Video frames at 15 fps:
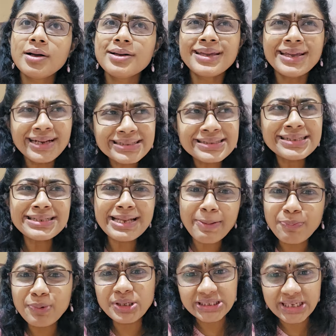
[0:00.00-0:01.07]
He doesn't
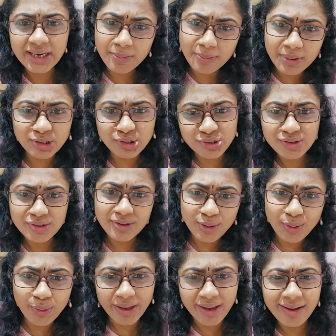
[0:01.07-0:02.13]
appreciate much.
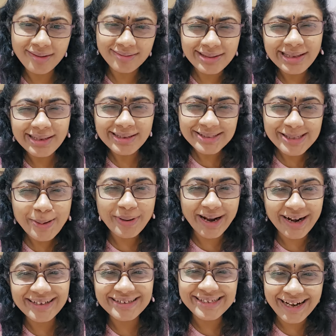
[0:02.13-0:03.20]
Okay. Some
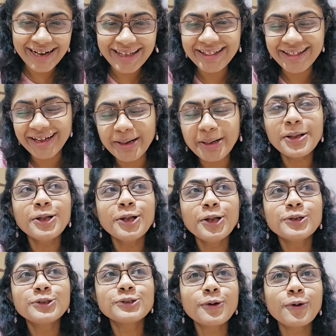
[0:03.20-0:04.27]
daddies are like that.
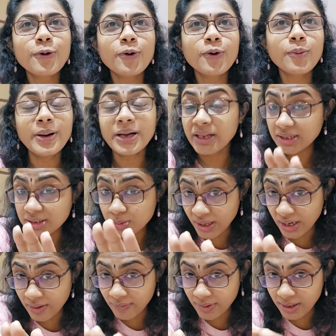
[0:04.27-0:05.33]
So, but he's
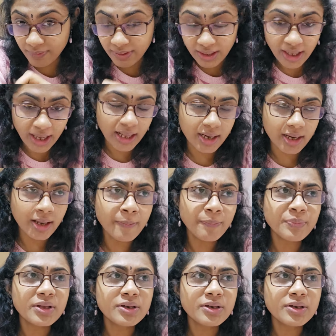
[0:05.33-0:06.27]
very, very, very caring.